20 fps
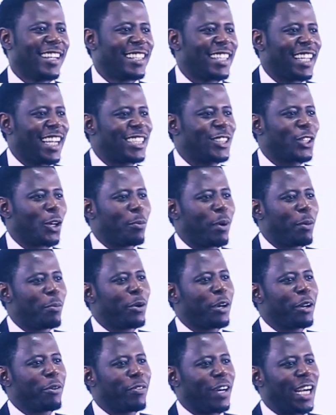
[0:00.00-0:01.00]
That's your
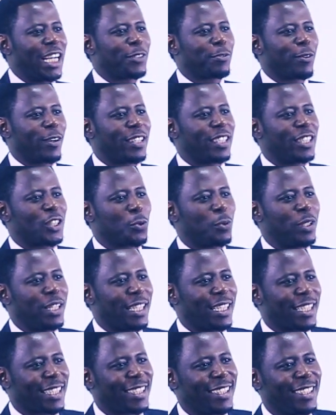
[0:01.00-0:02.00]
memory verse for this
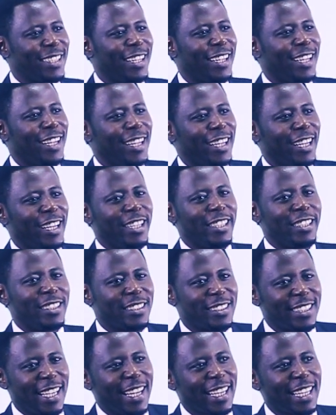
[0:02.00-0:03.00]
week.
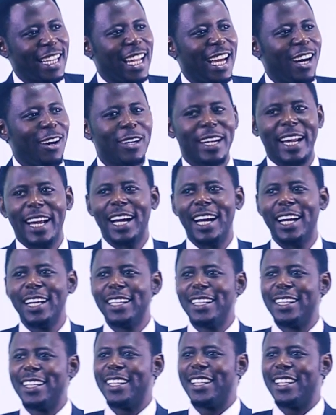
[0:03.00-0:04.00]
Say it louder.